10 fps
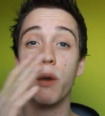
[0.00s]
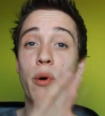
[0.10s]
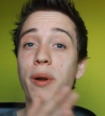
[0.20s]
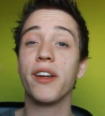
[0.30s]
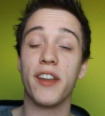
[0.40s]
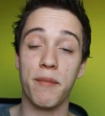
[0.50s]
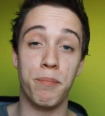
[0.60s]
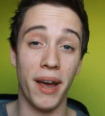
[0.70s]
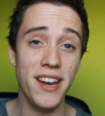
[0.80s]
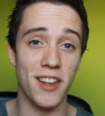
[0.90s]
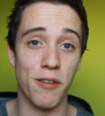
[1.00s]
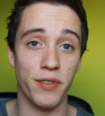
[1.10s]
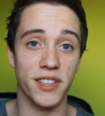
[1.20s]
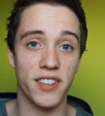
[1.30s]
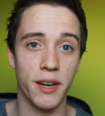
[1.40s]
They will get banned,
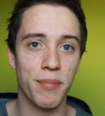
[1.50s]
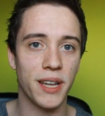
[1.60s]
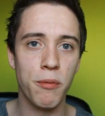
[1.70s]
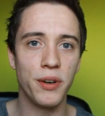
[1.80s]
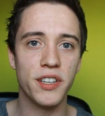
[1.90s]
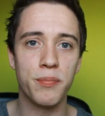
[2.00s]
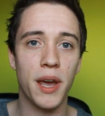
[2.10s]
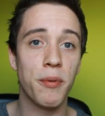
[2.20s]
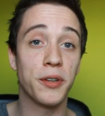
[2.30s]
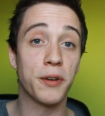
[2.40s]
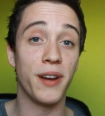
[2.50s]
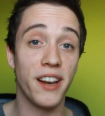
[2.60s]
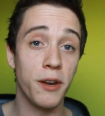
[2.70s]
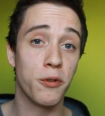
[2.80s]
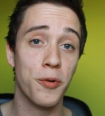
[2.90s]
obviously, but they will just be able to
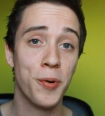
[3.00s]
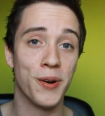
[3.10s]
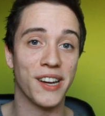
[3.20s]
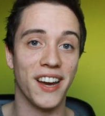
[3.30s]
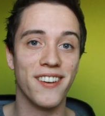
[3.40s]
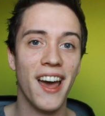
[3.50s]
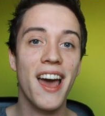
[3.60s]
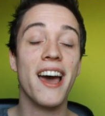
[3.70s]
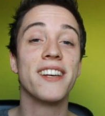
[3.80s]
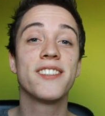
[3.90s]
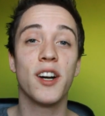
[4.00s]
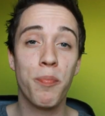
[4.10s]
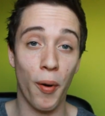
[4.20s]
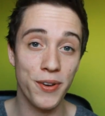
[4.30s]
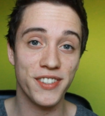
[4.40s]
create a new Google account and
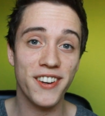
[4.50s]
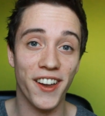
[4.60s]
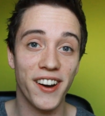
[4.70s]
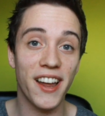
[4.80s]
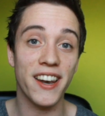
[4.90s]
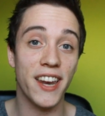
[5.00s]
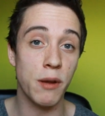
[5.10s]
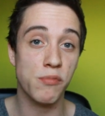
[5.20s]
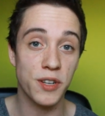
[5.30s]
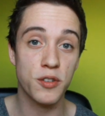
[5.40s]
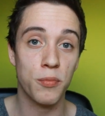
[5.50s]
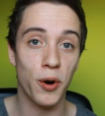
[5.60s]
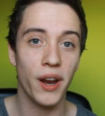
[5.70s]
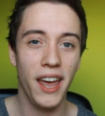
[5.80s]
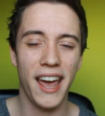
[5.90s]
start posting under that name once
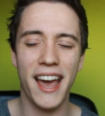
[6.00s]
more.